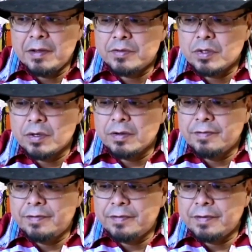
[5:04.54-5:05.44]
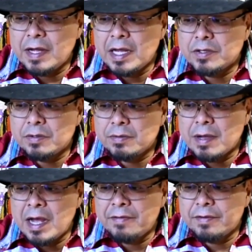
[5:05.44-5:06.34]
sort of, as
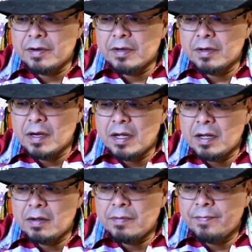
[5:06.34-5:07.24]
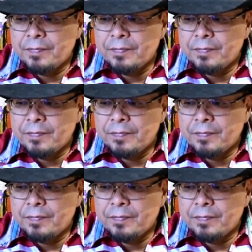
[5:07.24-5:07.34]
after